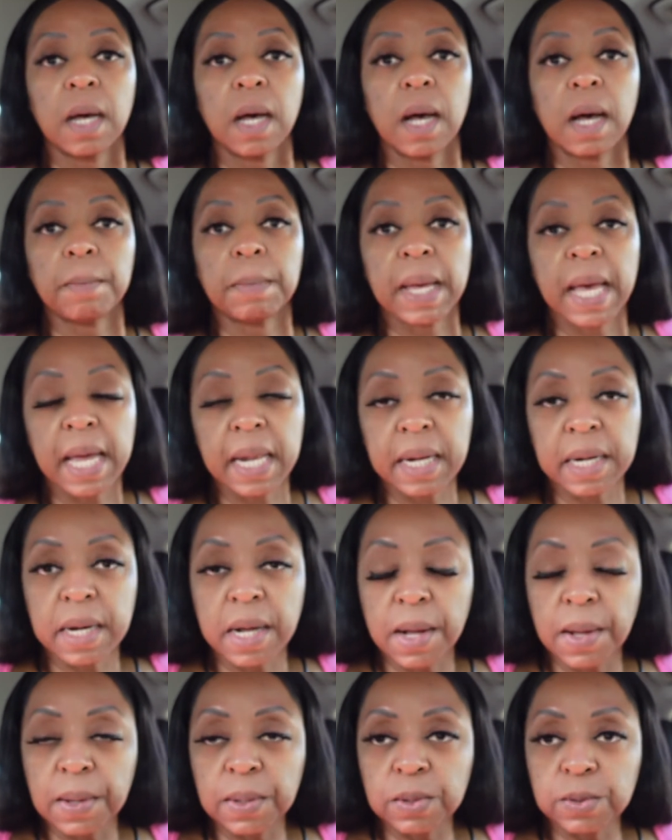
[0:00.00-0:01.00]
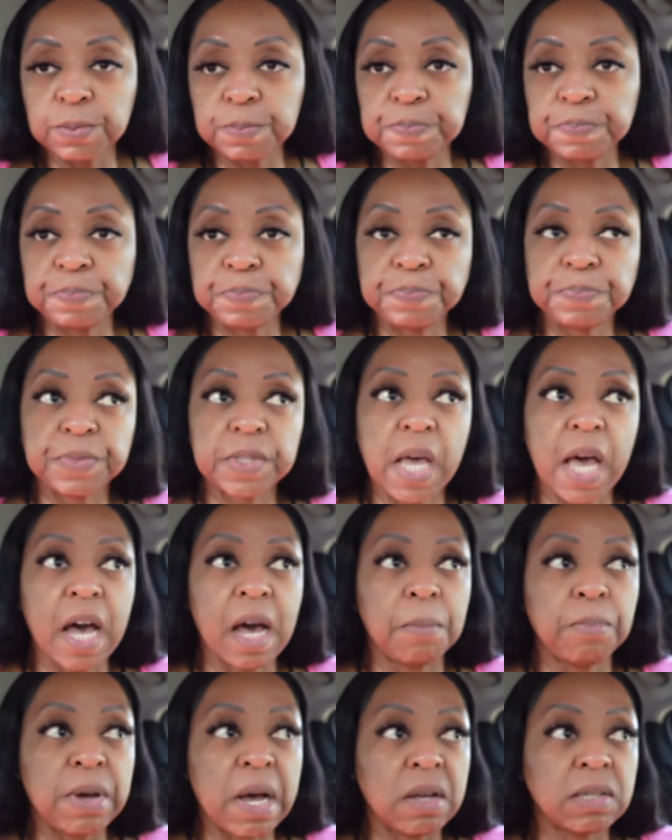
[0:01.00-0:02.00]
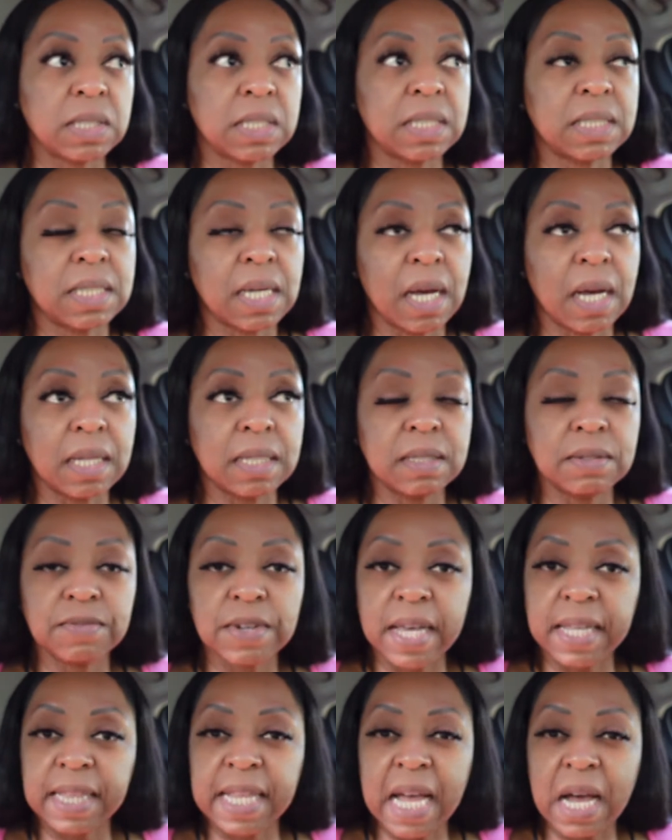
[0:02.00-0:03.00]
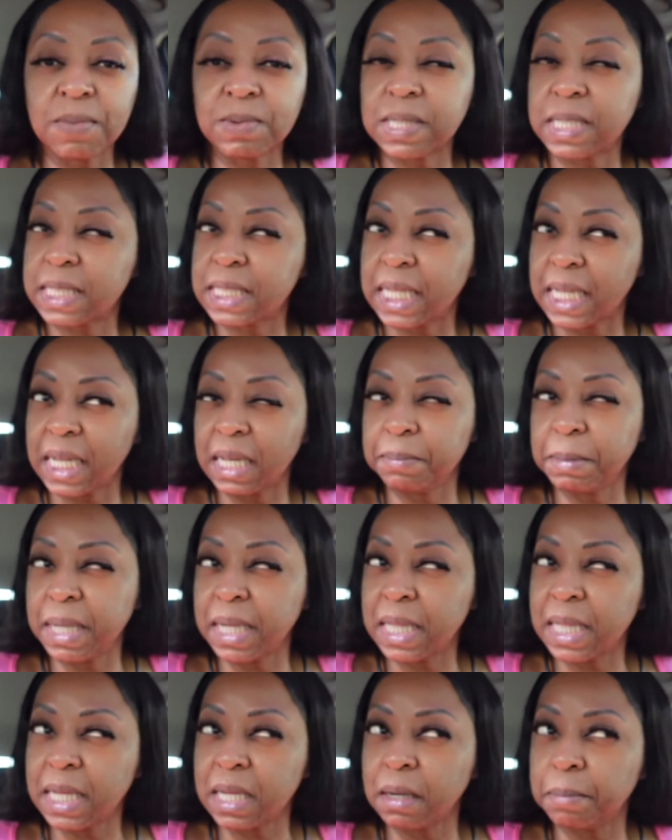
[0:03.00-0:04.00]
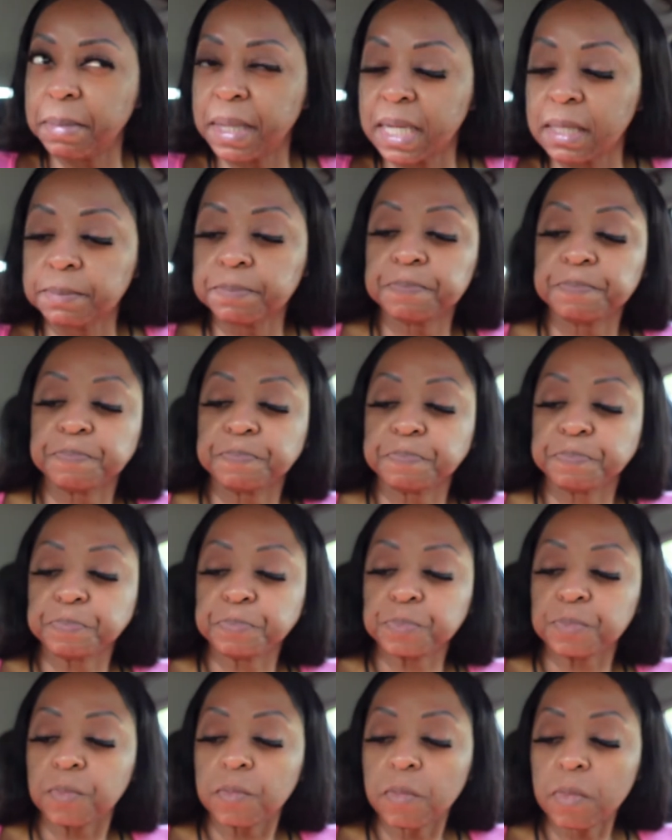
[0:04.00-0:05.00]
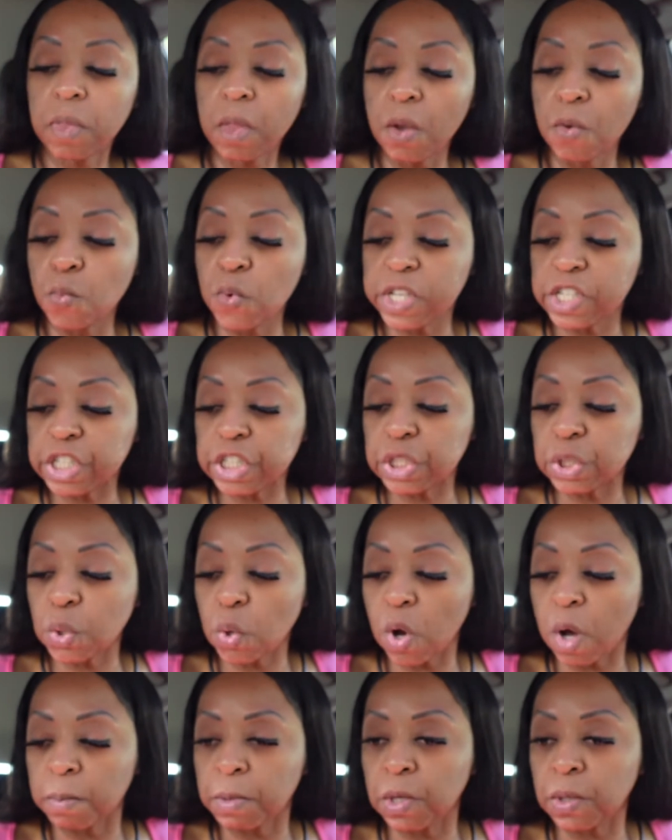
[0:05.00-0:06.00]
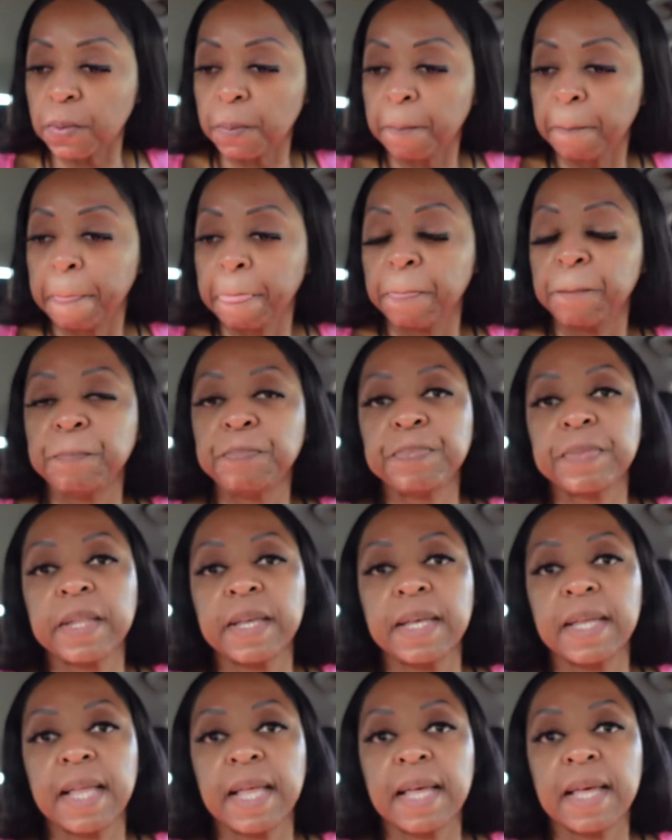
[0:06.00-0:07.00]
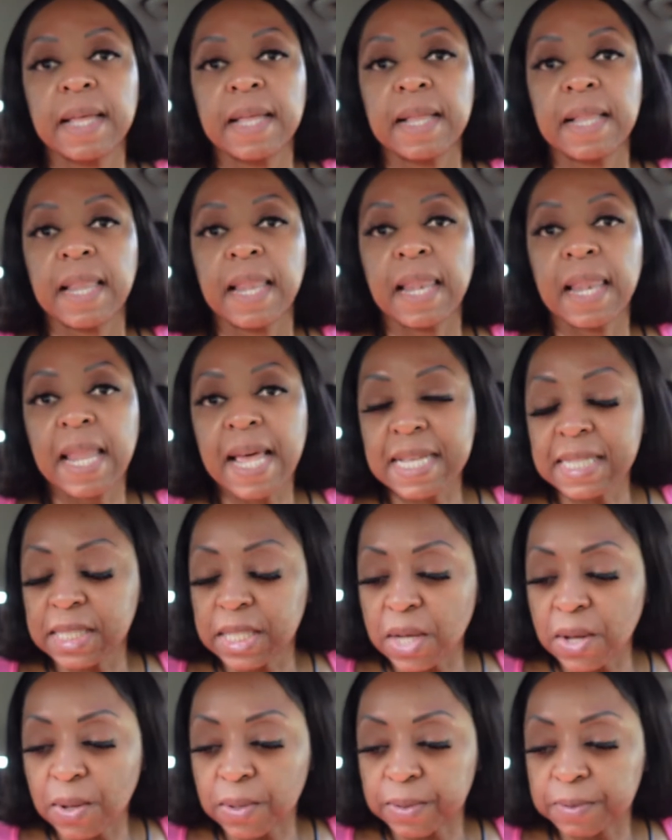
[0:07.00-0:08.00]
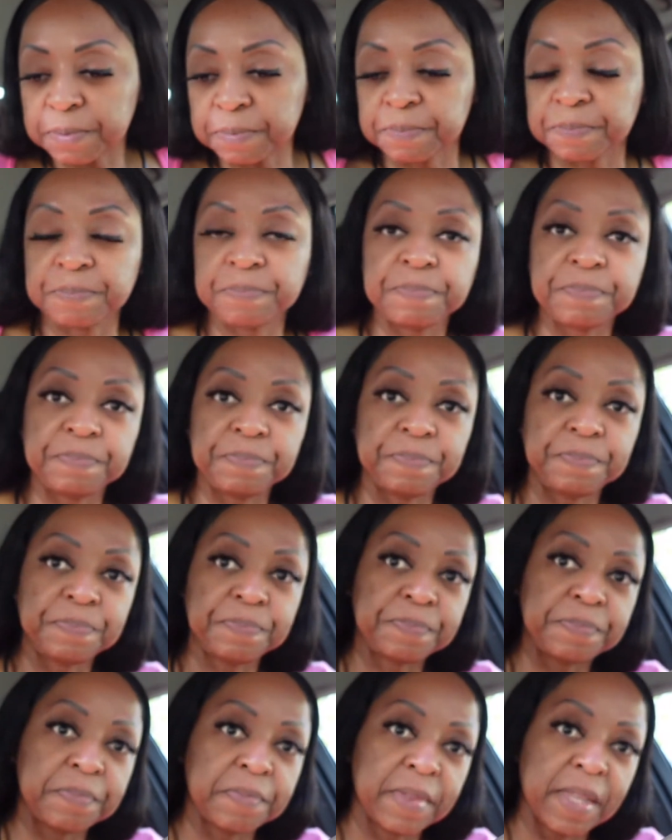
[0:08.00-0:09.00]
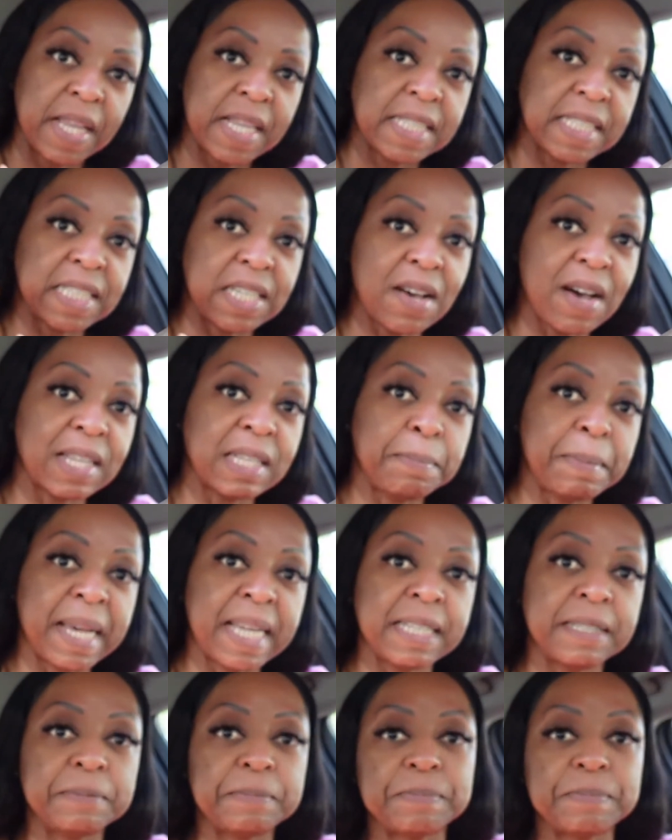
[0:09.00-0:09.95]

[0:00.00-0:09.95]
I'm heading home. Eyebrows are done. Right now it's stinging me a little bit, which is normal. Let's go. See y'all in a bit.